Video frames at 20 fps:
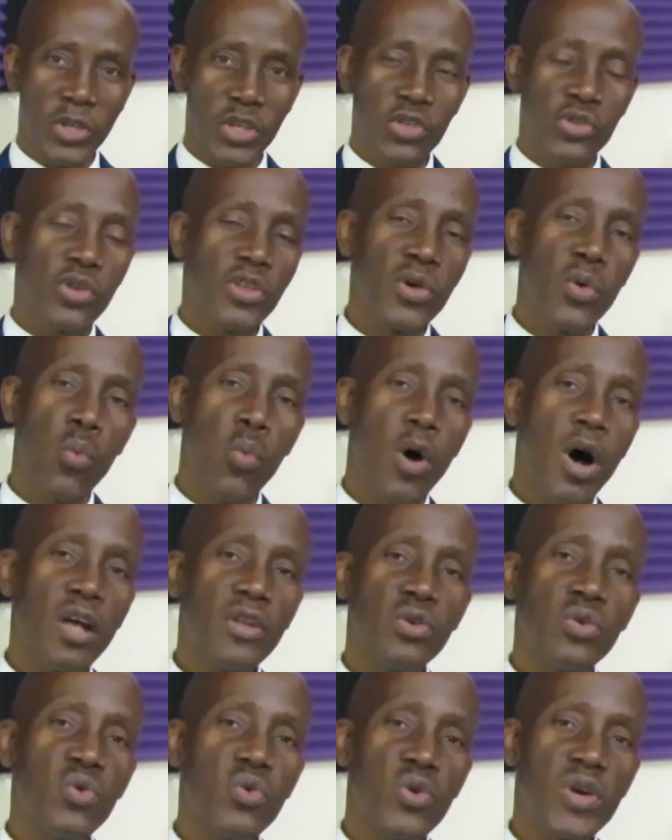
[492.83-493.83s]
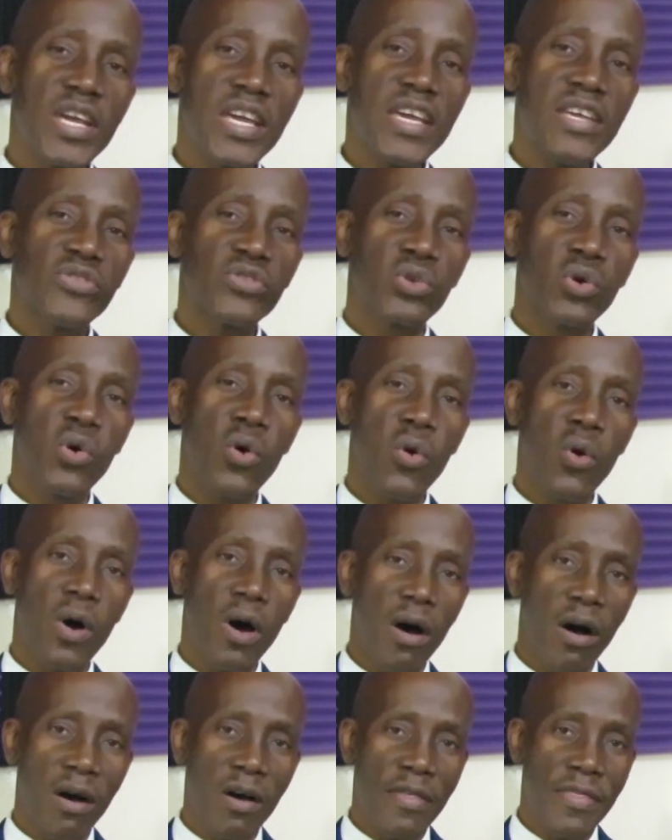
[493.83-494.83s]
So the one who is co
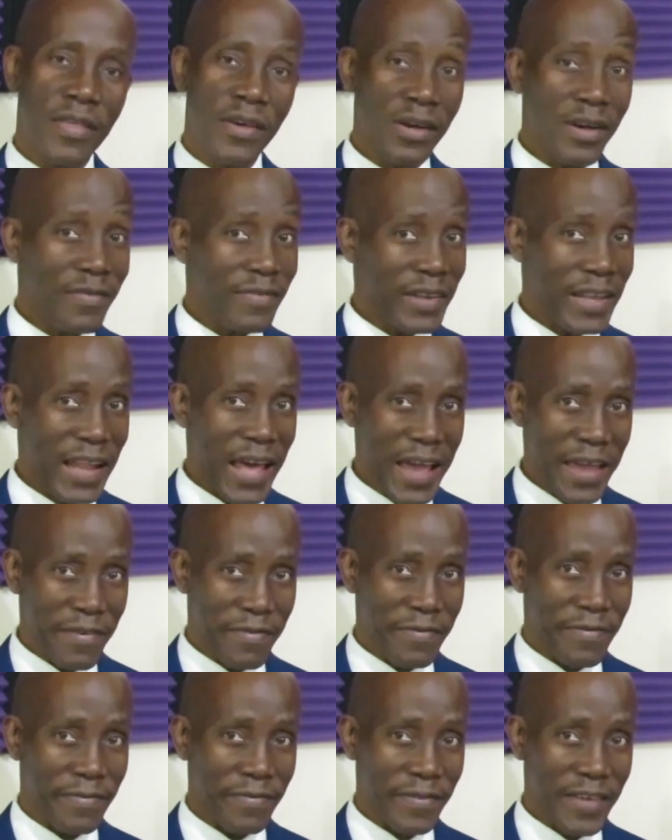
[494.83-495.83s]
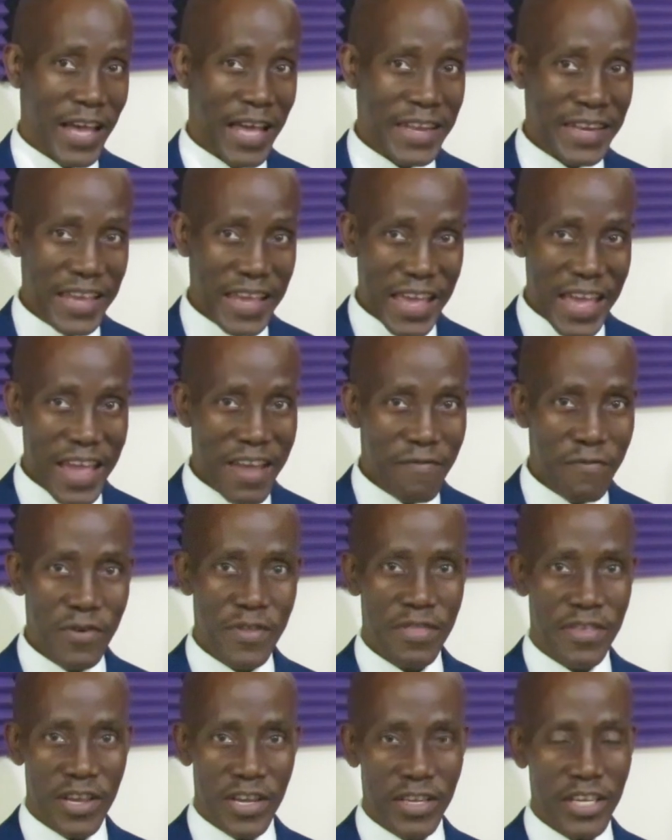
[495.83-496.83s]
author of life and
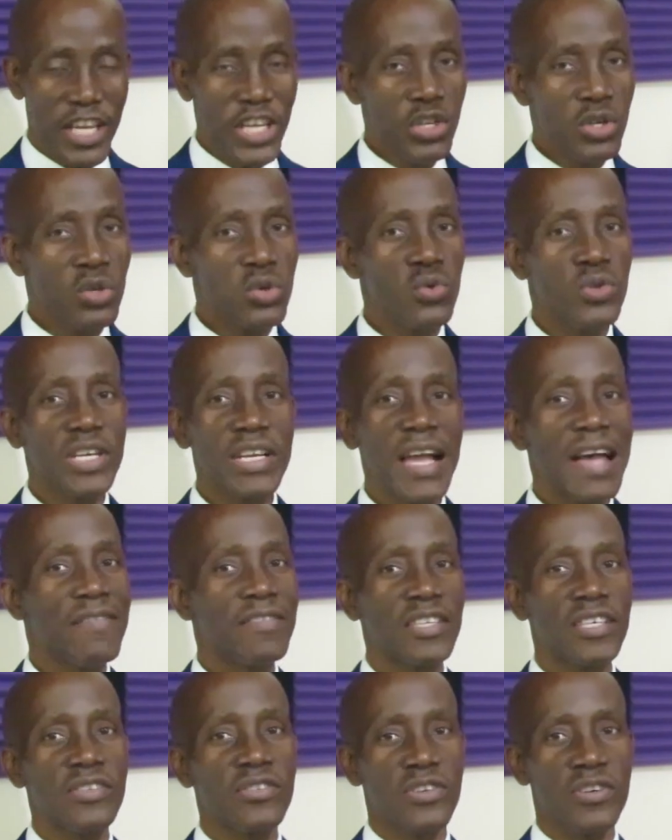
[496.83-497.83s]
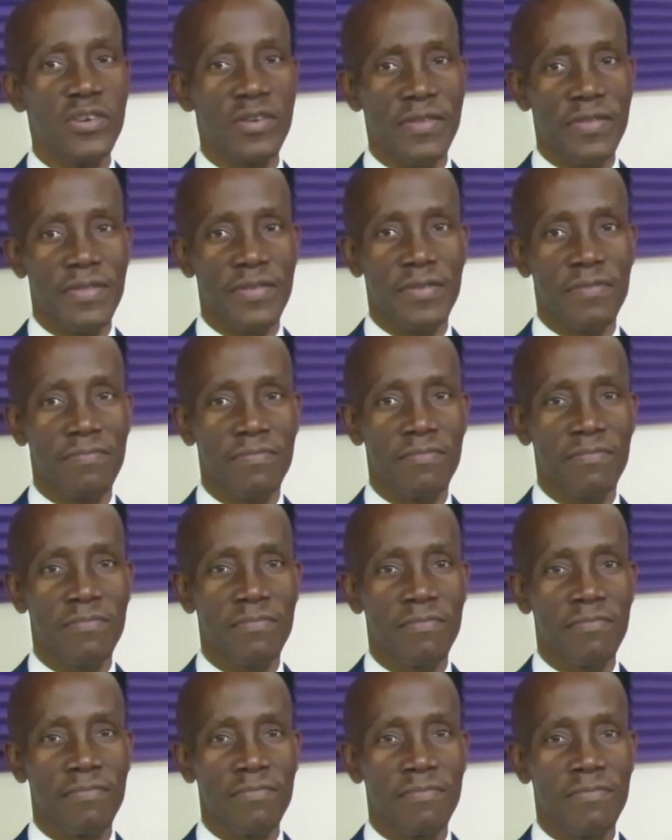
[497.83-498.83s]
everything, including heaven and earth,
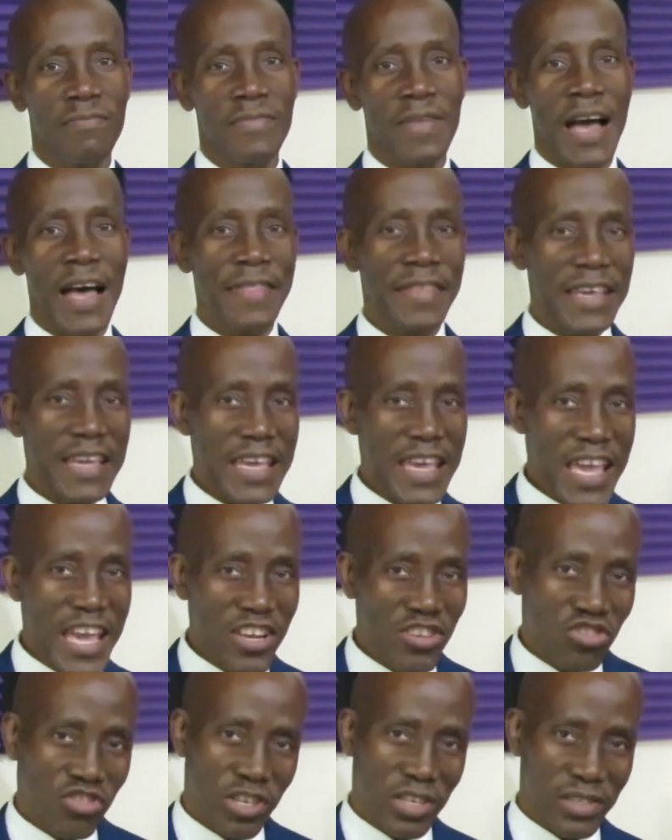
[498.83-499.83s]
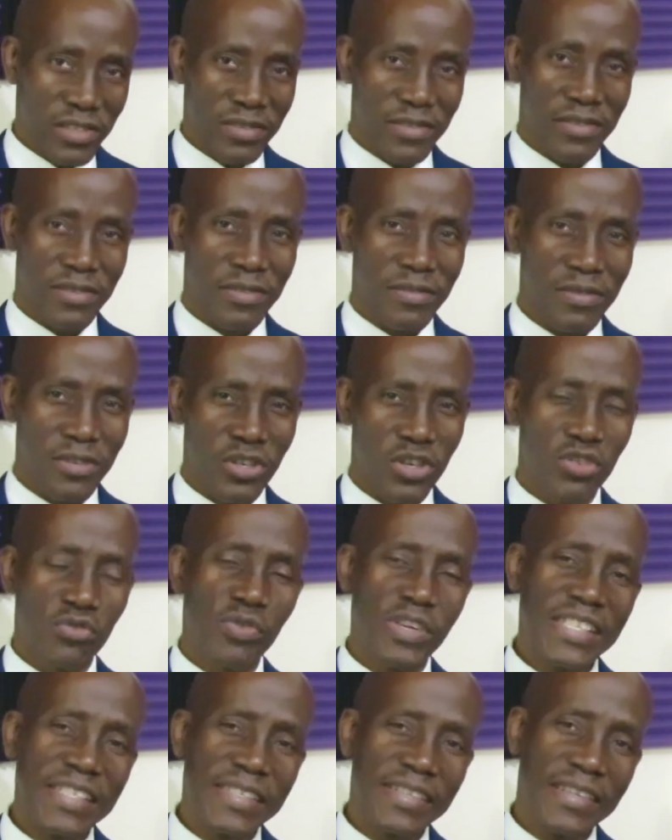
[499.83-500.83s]
and the angels,
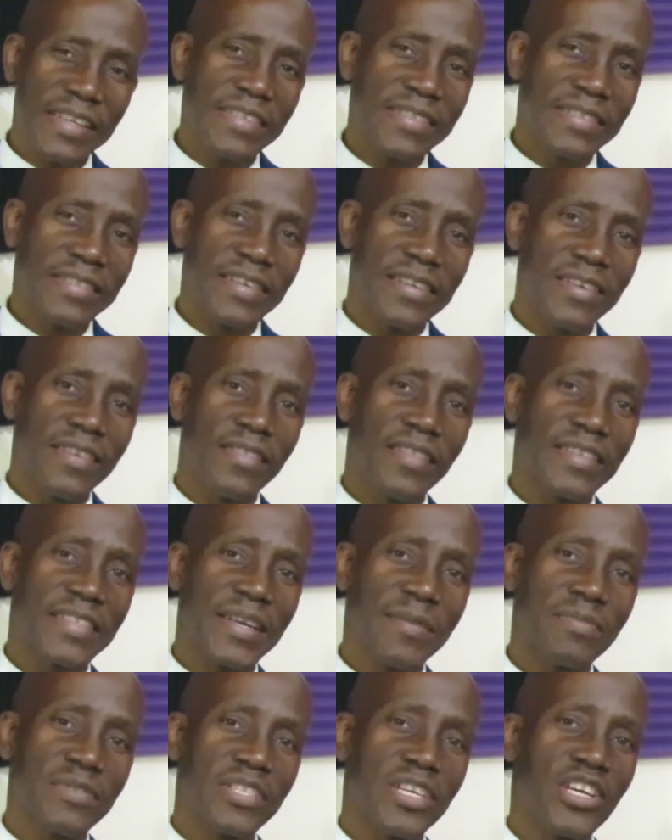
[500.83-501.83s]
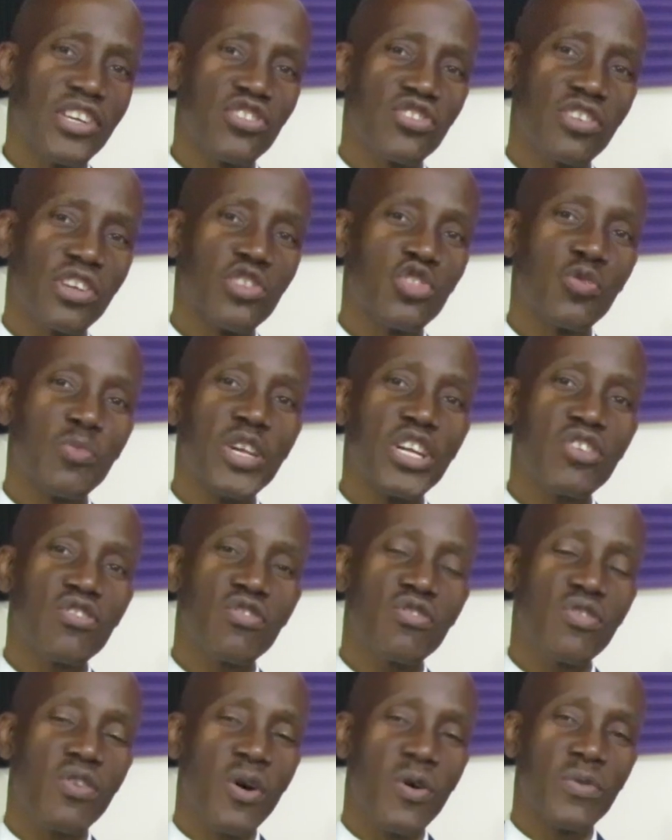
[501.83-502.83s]
resisted the temptation to be
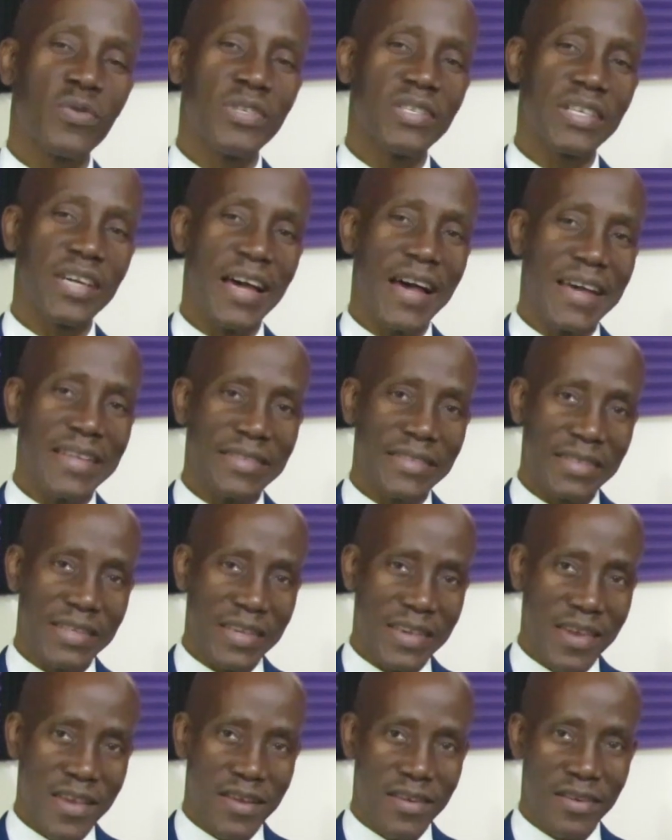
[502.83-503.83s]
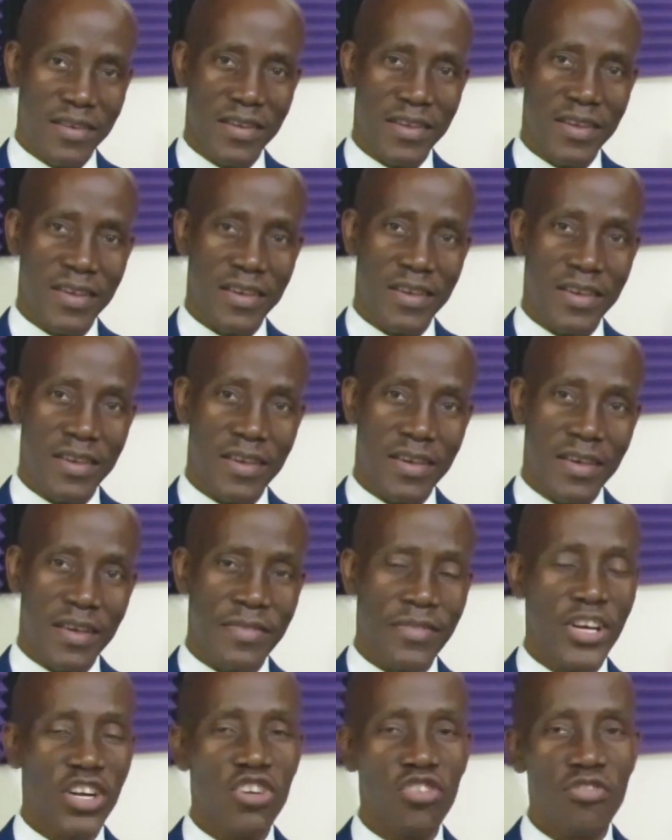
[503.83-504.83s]
crowned as king.
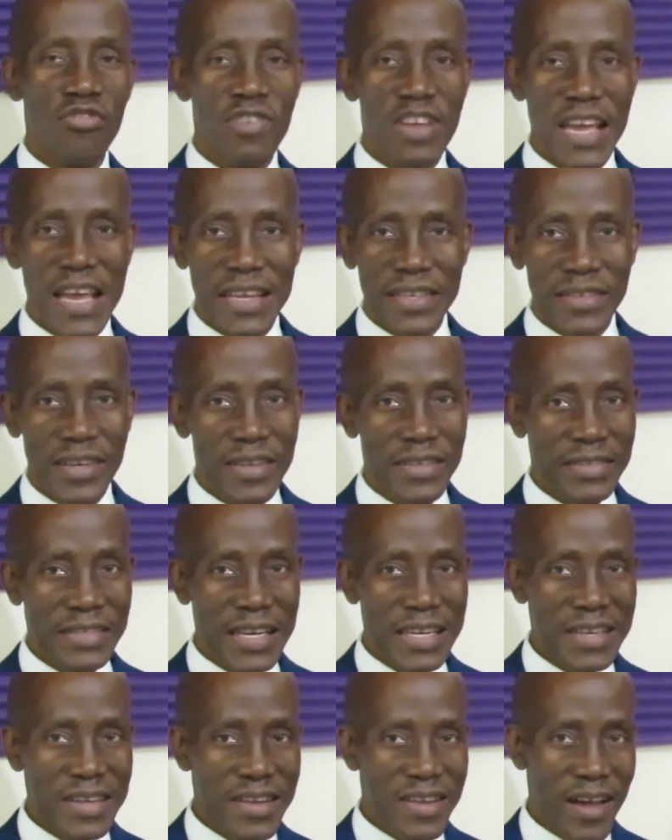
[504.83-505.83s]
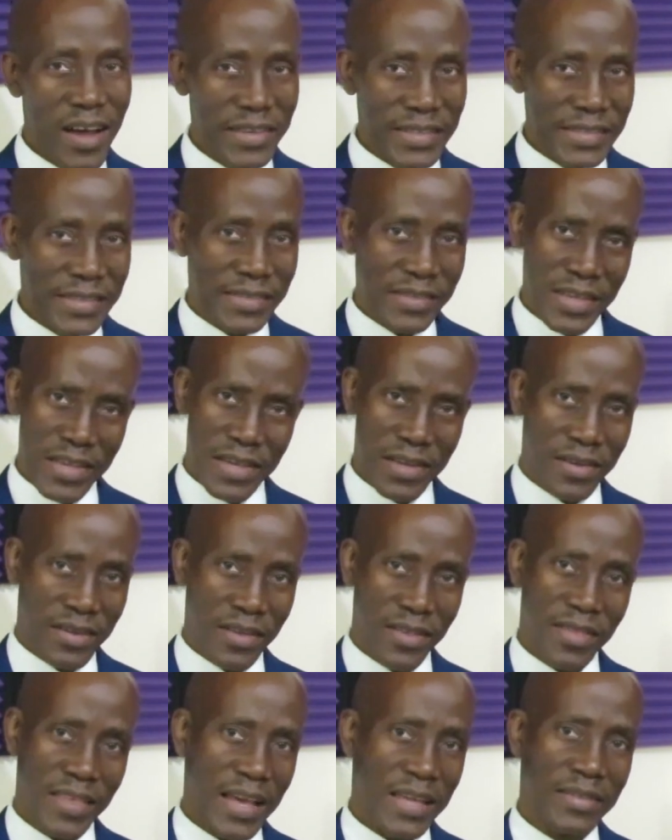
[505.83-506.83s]
The Creator did not seek
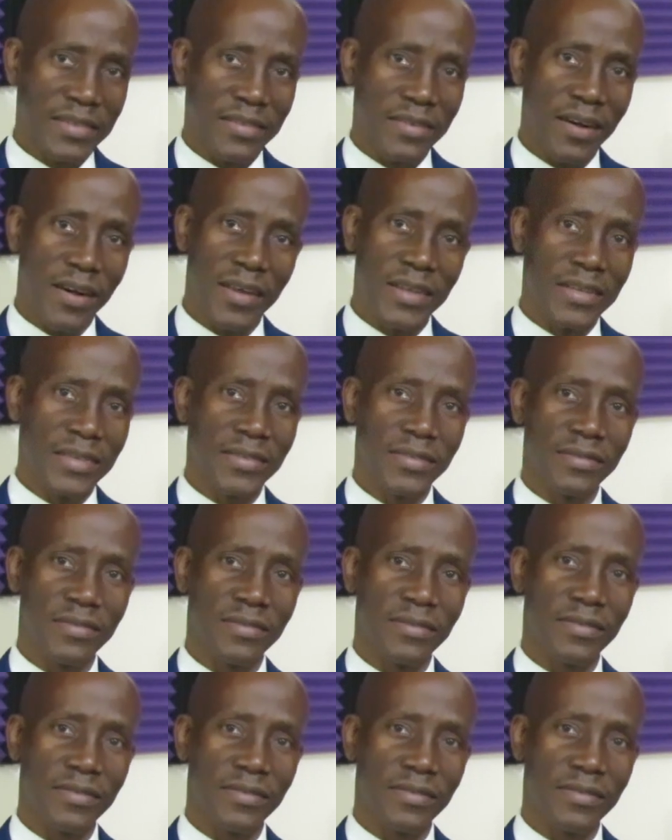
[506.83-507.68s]
that honor,